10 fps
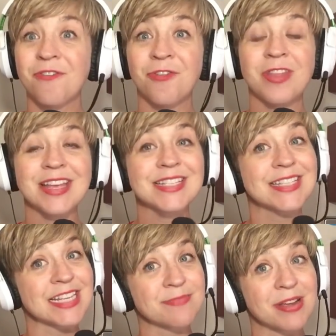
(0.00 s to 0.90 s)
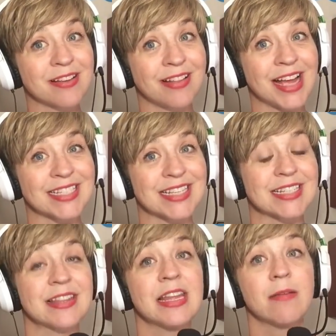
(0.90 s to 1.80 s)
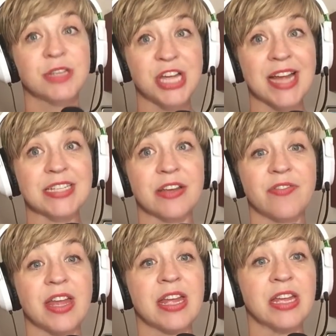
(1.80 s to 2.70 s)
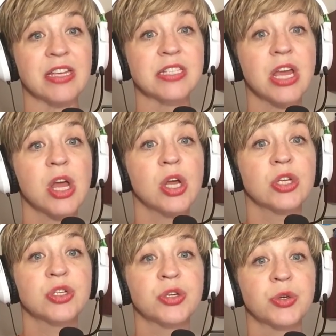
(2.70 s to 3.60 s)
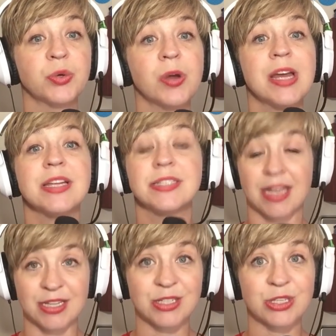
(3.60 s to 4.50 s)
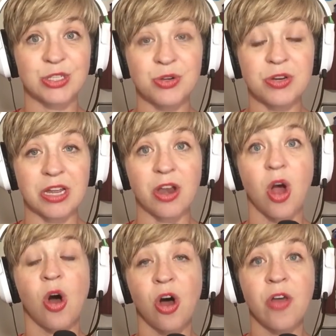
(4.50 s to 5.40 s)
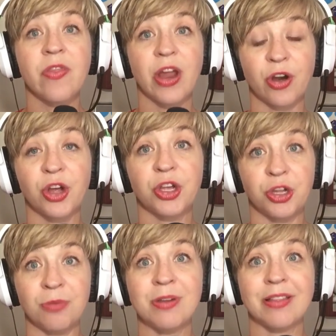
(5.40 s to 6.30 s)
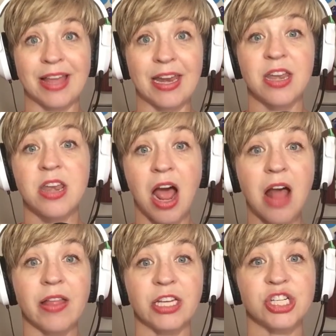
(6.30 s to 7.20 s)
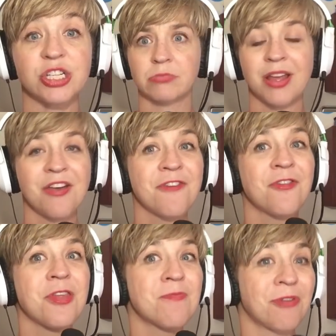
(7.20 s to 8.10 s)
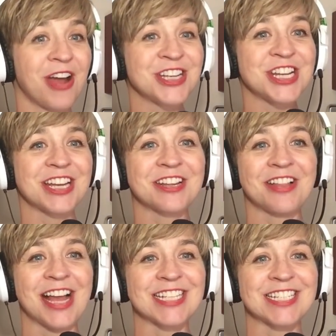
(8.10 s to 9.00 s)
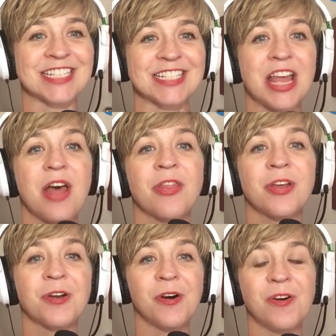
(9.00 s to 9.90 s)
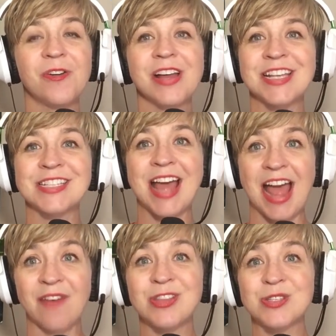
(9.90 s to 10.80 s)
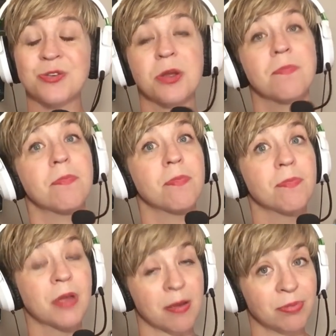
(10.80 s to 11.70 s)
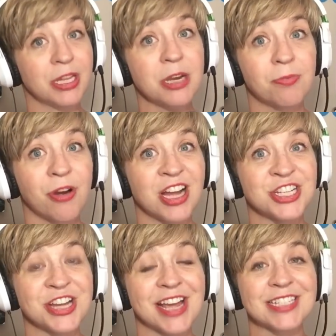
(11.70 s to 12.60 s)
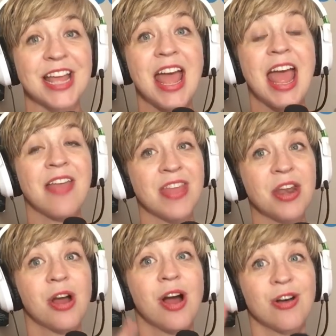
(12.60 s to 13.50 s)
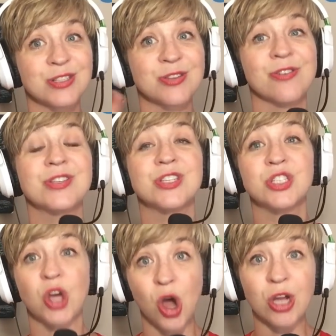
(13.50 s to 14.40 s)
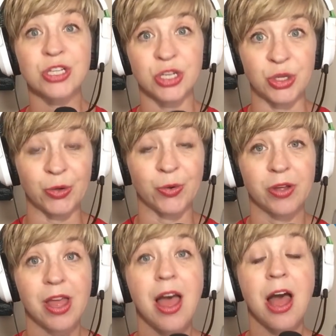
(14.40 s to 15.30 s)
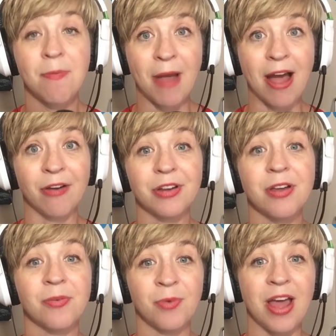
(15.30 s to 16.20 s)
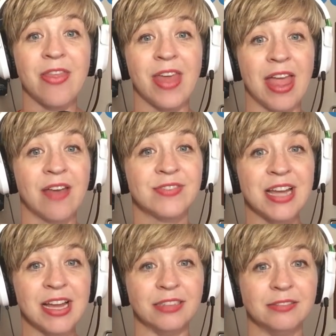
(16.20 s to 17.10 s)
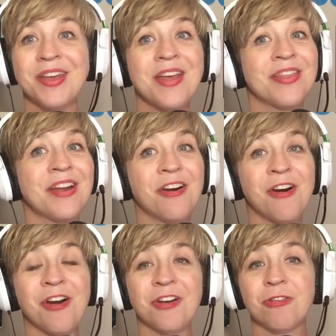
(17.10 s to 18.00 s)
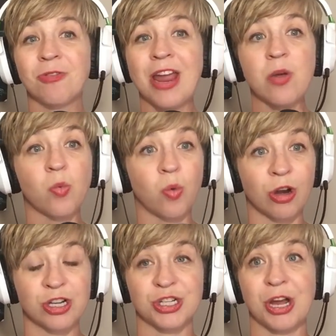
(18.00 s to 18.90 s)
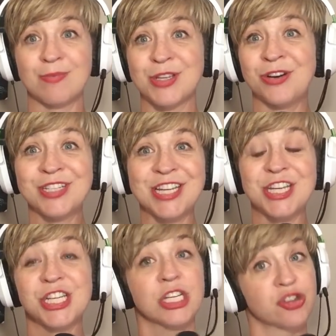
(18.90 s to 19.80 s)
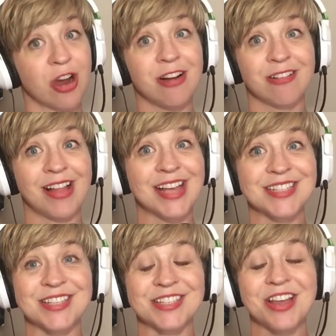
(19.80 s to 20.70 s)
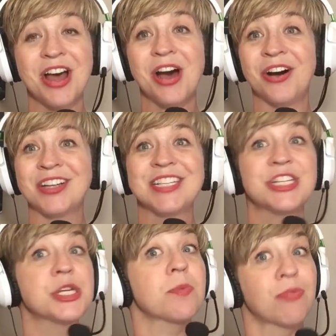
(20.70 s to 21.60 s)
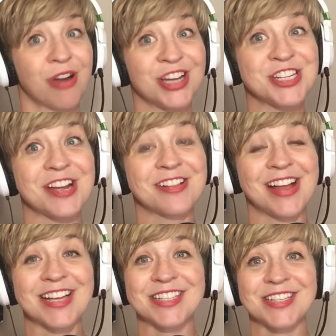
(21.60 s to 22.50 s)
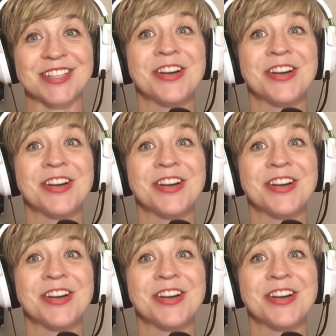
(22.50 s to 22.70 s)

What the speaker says: For the assessment classes, the objective is to test the student on their accumulated knowledge. For the project classes, the goal is to have the student complete a project and then also talk to you about what they have done. There are great workshops on teaching trial classes, on teaching project classes,